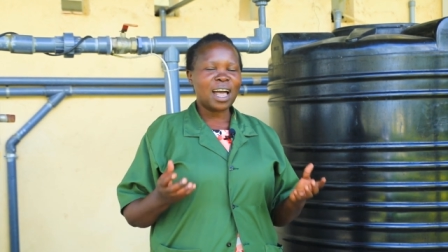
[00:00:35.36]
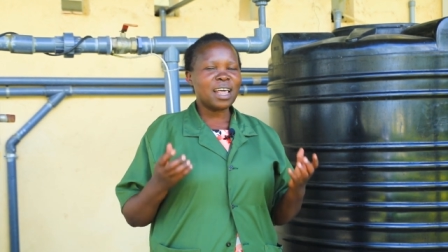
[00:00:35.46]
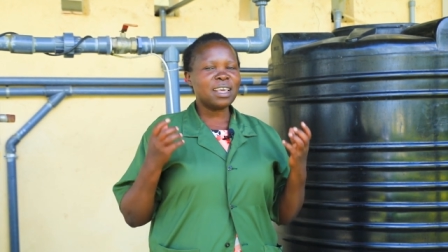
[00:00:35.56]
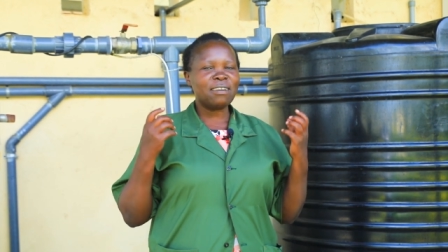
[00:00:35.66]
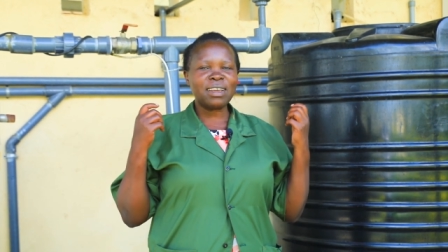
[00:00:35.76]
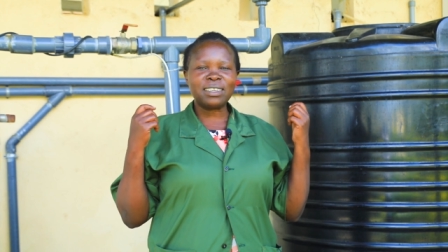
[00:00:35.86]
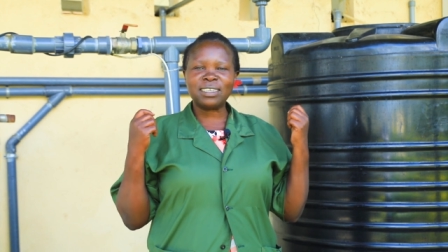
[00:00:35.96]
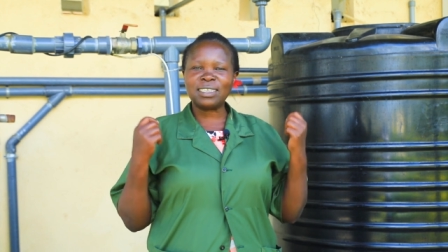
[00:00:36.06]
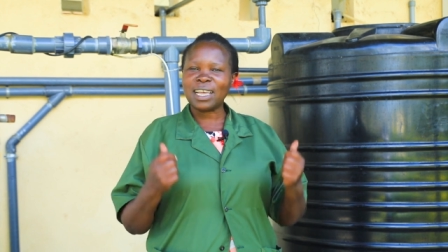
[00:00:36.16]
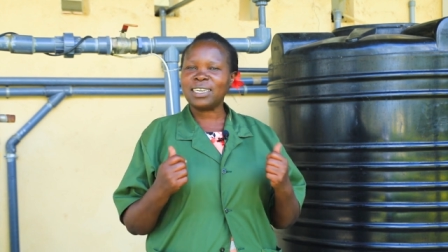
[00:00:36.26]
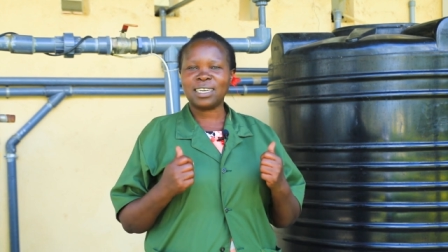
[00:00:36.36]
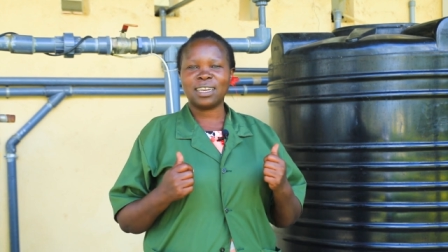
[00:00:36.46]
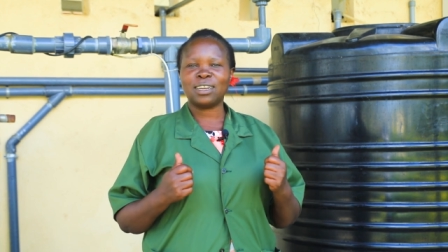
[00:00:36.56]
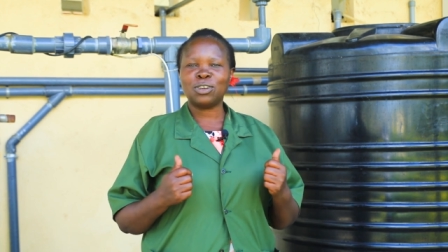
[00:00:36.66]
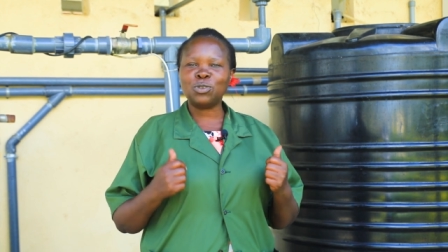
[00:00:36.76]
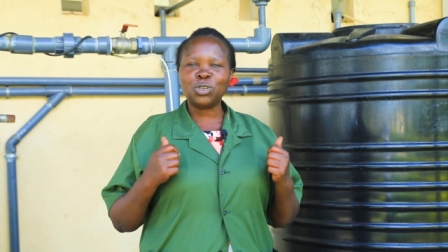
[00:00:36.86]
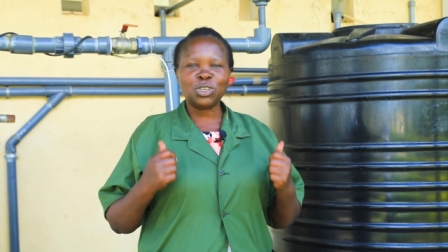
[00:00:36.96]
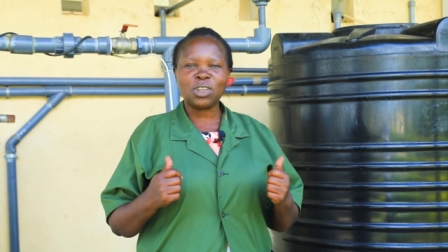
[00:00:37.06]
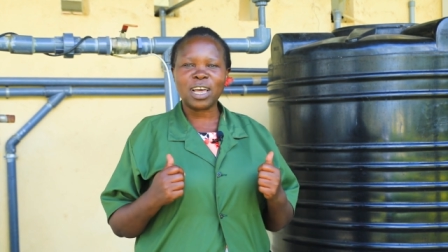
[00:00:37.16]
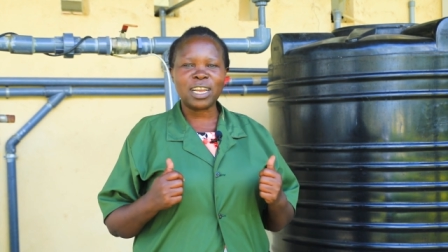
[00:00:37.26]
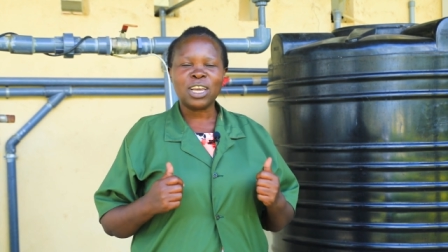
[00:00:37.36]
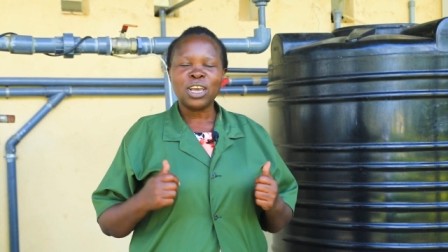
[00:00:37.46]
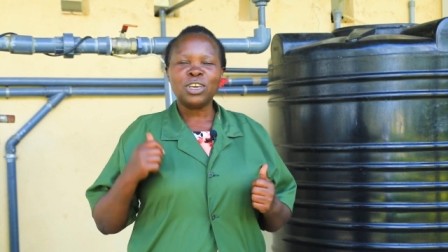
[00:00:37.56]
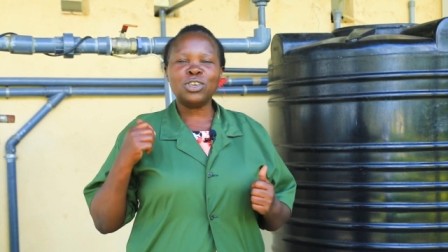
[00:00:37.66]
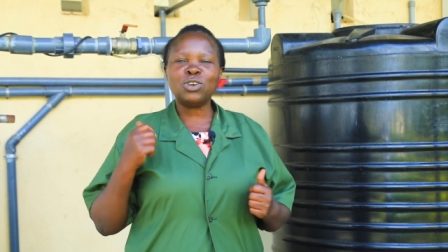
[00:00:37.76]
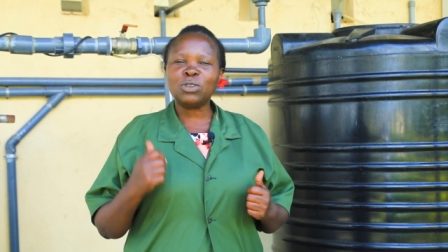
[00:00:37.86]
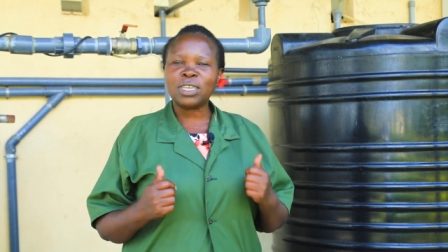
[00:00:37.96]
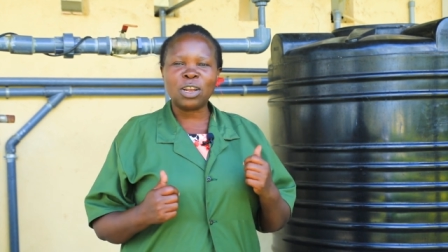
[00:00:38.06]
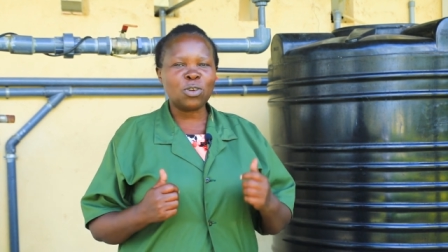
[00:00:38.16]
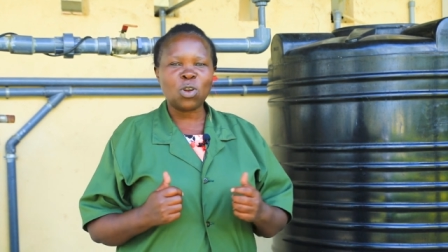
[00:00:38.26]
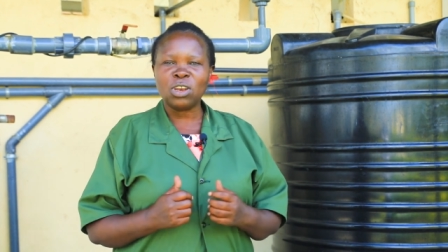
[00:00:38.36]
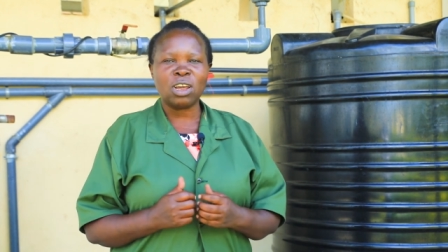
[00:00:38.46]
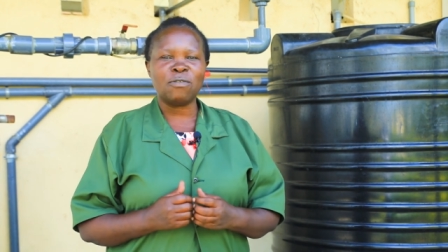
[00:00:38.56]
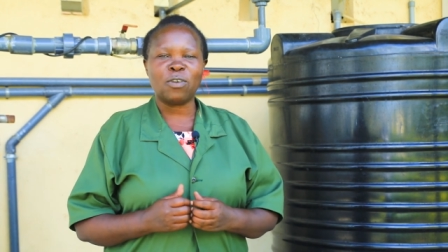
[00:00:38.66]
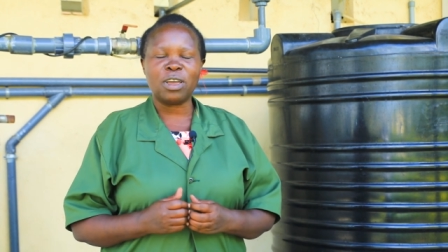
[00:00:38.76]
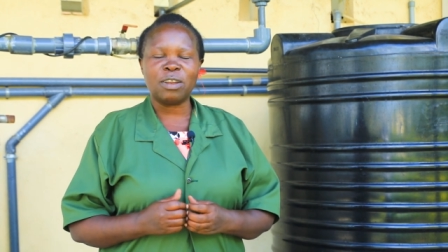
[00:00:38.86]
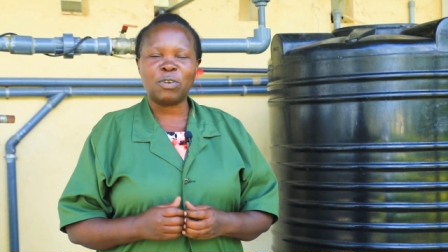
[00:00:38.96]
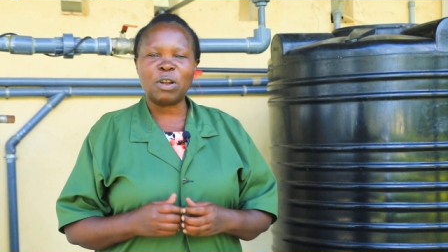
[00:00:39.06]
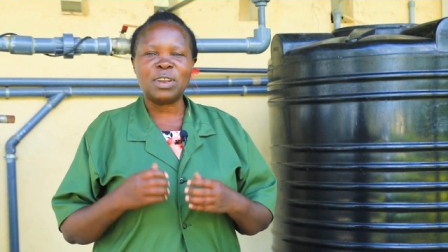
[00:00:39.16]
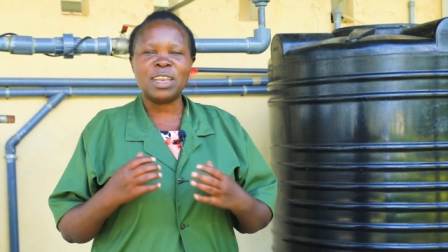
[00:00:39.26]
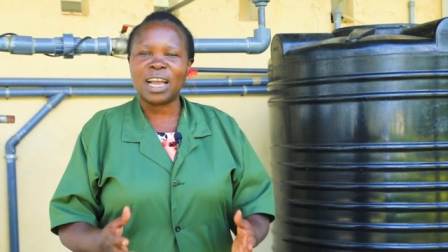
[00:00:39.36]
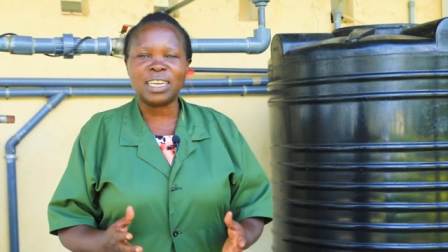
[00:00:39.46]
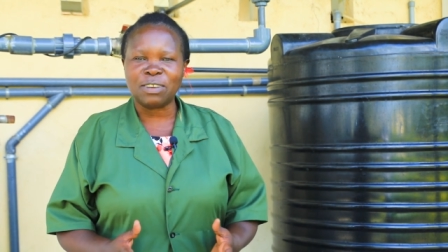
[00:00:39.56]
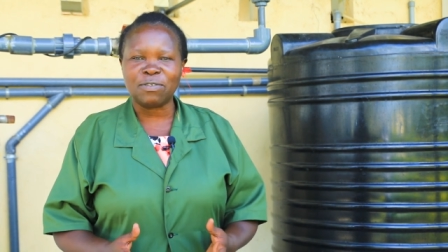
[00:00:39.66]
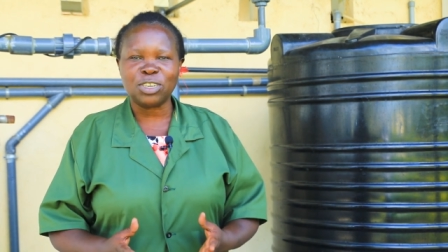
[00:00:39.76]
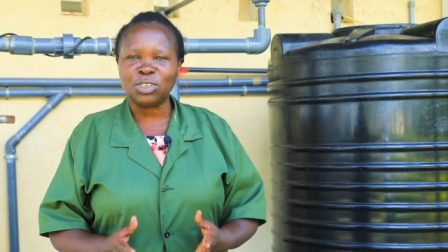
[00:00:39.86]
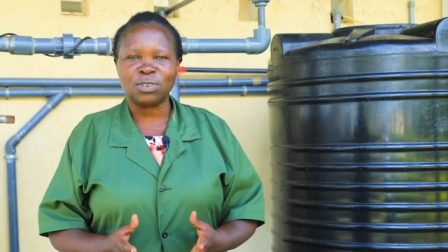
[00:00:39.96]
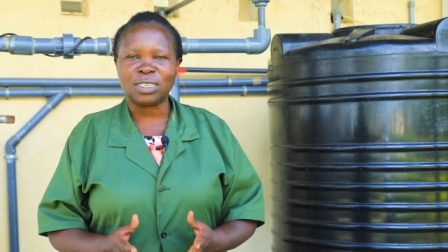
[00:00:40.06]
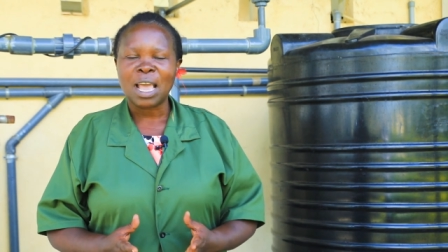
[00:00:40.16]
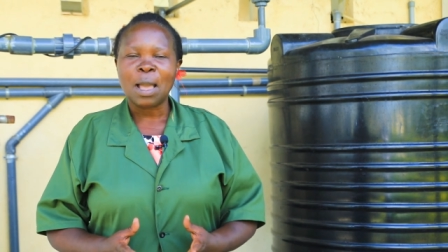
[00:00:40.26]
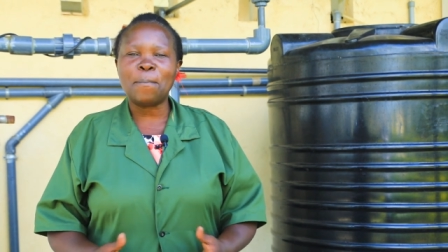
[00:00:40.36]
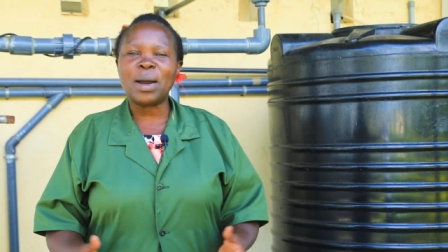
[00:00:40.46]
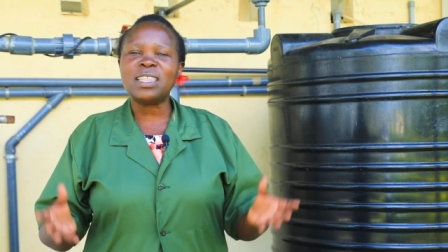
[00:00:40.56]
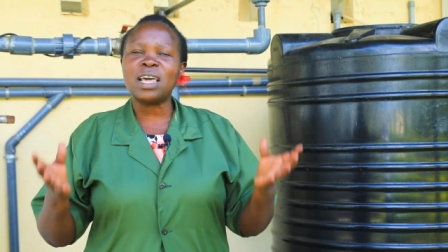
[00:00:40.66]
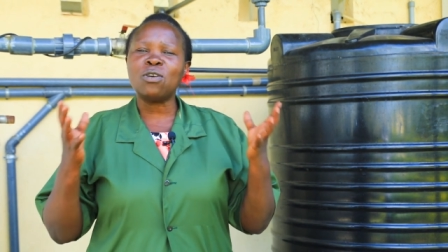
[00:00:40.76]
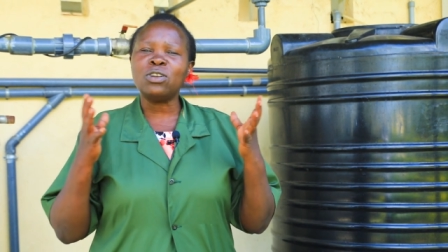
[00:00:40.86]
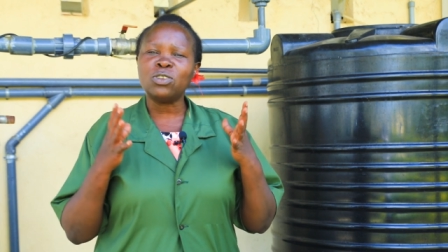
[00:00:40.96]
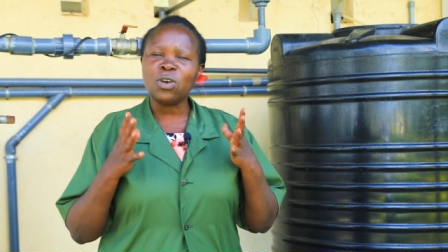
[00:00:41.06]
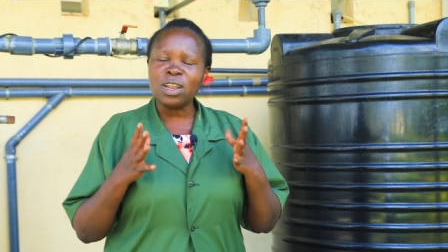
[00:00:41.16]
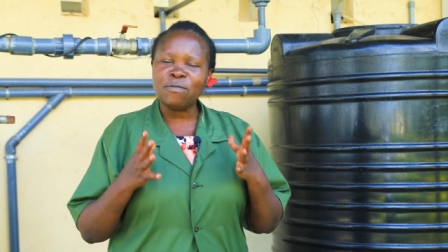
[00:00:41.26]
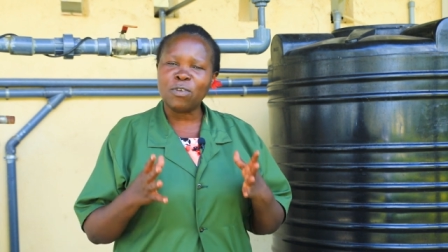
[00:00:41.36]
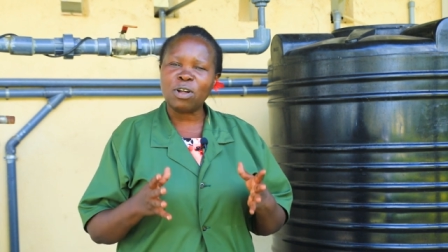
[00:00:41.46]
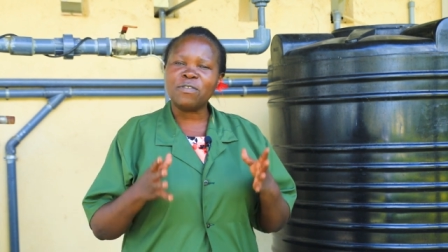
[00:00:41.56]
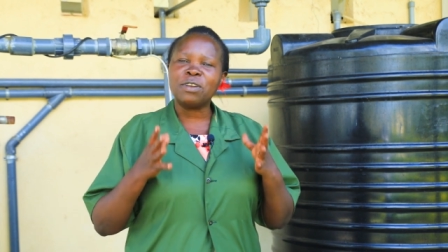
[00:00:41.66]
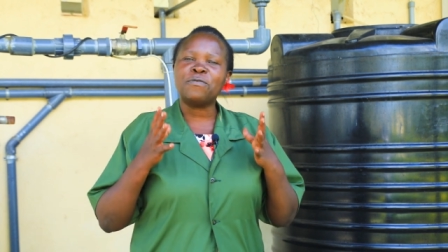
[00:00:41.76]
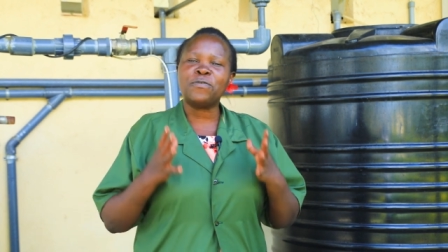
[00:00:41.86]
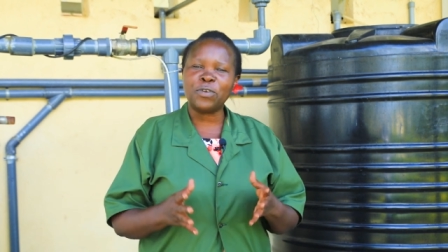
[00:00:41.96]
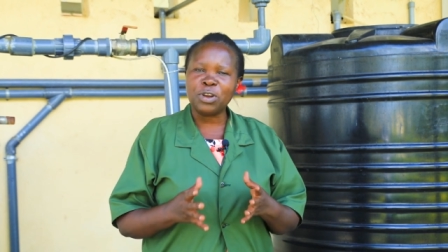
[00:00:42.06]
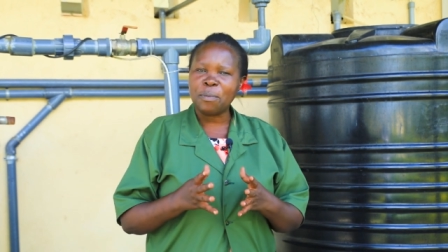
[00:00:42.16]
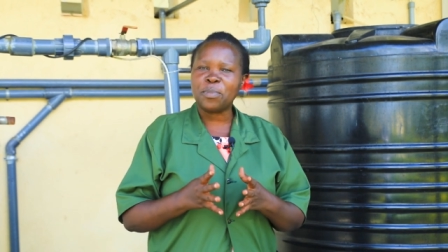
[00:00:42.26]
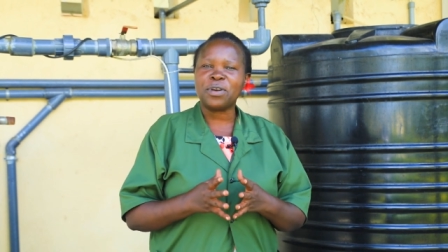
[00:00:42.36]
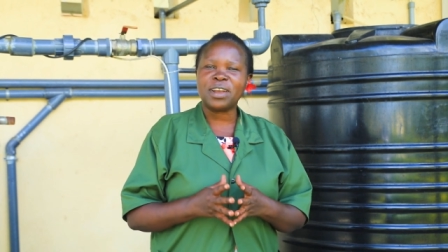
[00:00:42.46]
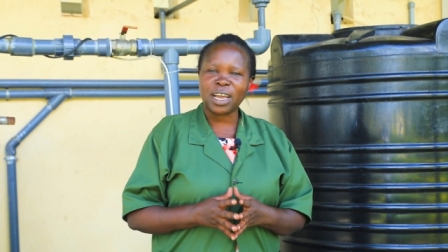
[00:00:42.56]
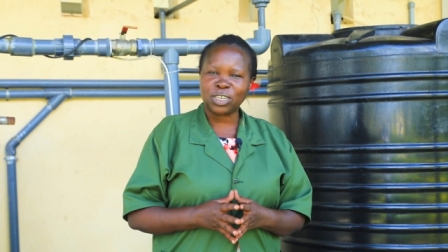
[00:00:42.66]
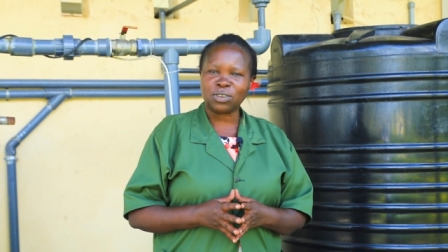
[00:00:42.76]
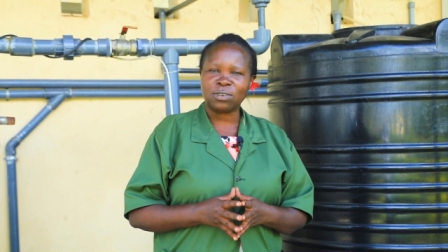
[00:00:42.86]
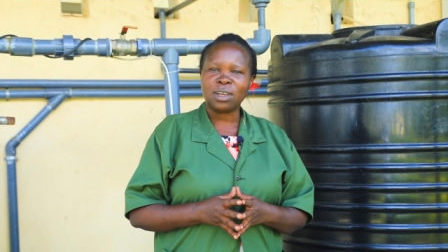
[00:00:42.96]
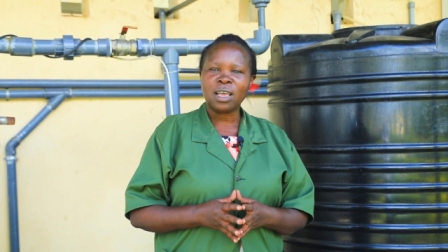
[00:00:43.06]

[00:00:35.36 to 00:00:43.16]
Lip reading: and they're excited to show that youths are not only involved in negative issues, but they're also involved in food production.